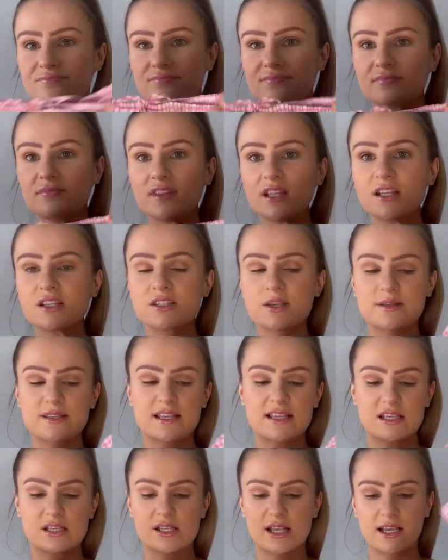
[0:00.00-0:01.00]
So
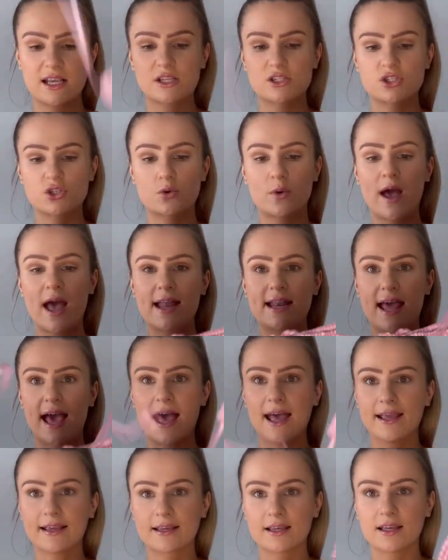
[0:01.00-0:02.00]
it's like a square
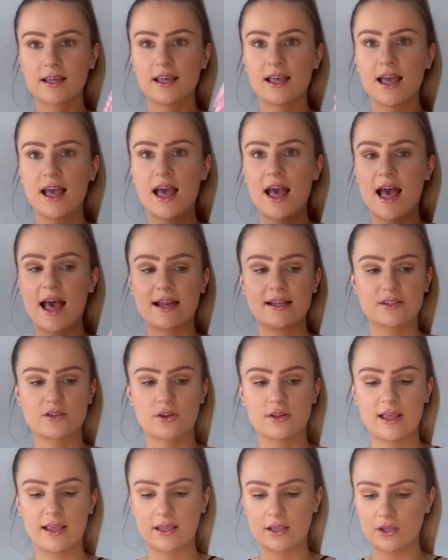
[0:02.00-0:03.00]
neck and it's got
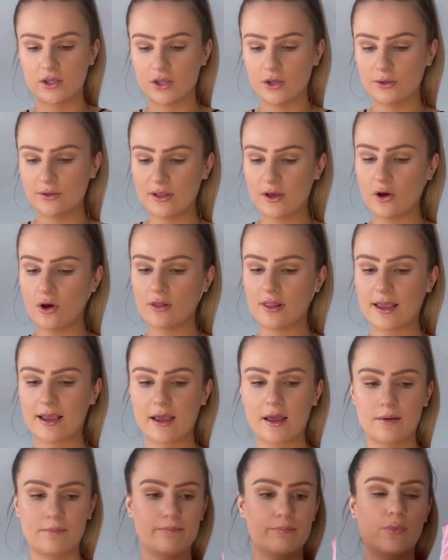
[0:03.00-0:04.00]
like cute little like
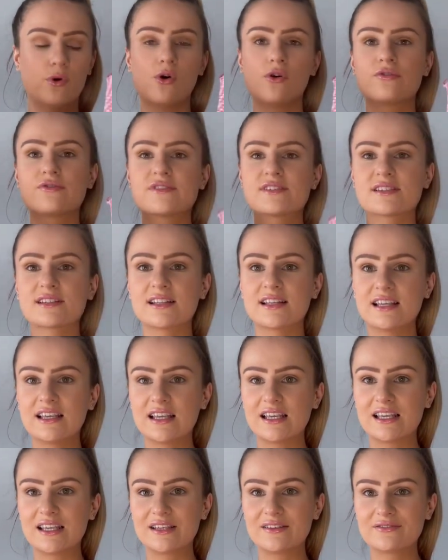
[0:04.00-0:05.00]
puff
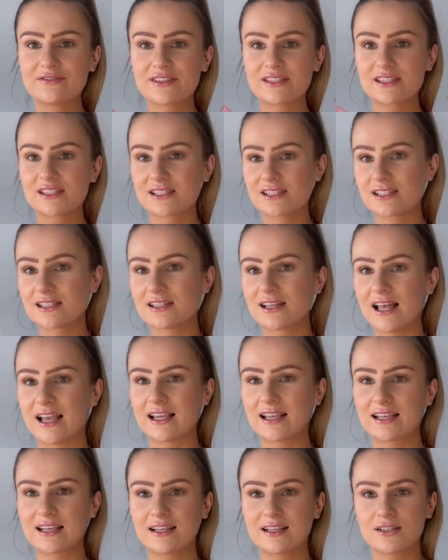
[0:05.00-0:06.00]
sleeves, like
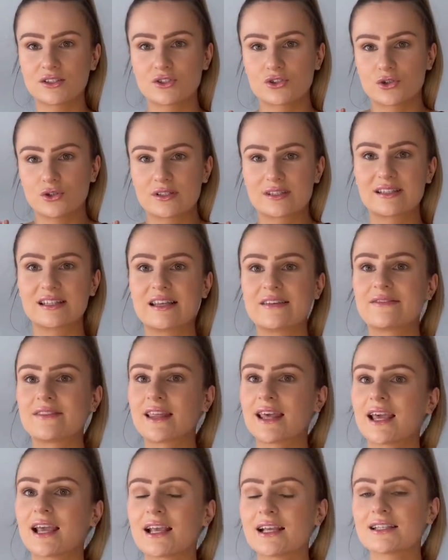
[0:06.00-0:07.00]
short sleeve
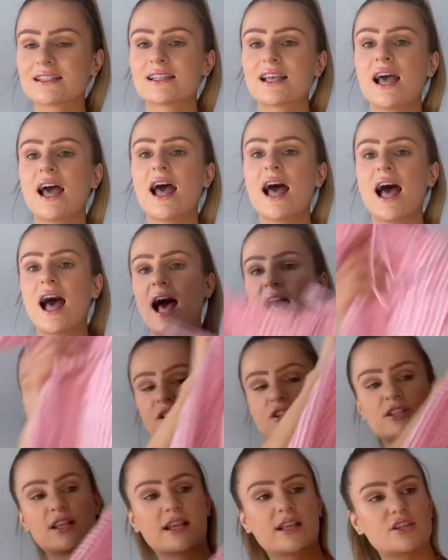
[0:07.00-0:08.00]
thing and it's
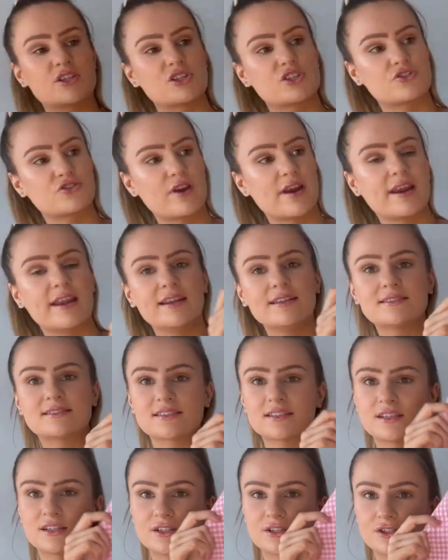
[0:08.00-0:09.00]
just like a straight
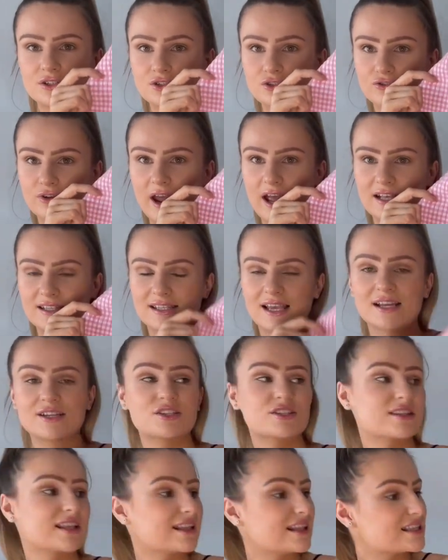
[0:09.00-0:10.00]
dress. I just
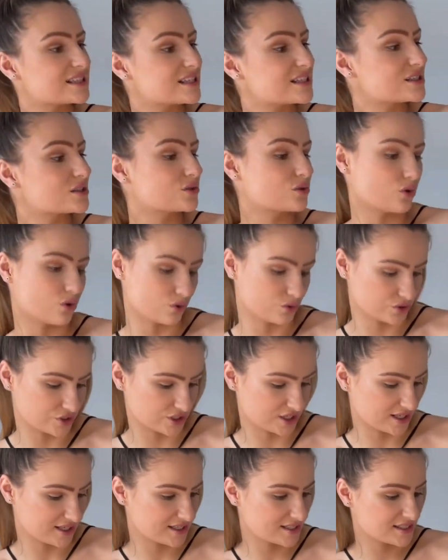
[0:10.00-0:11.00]
think this is
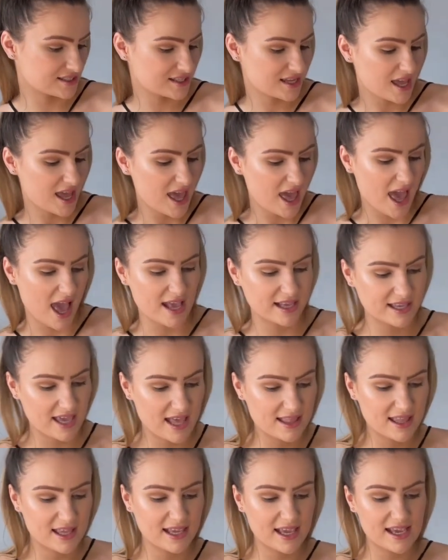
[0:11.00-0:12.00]
gorgeous. Again,
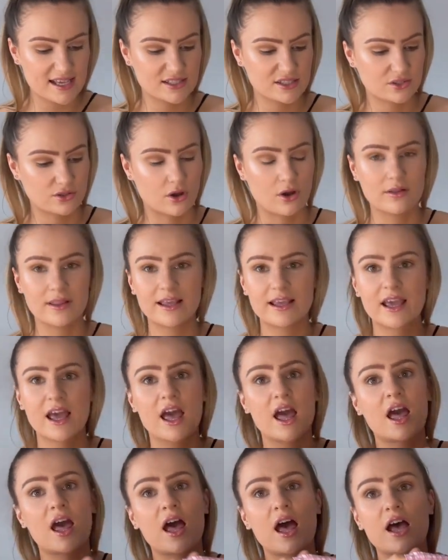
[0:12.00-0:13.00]
like it's got like
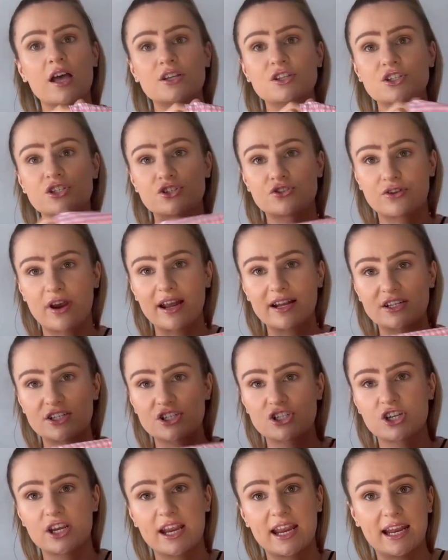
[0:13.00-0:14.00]
a
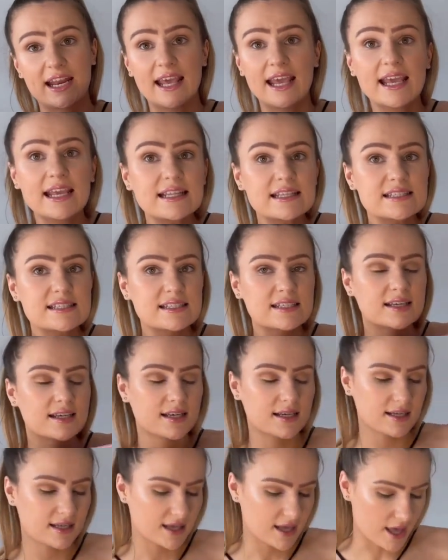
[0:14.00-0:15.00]
stretch in it.
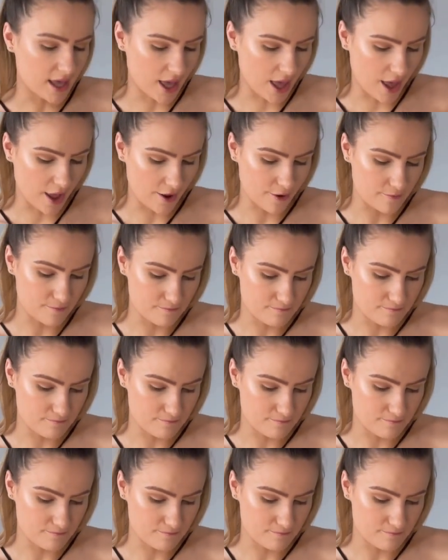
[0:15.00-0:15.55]
Um,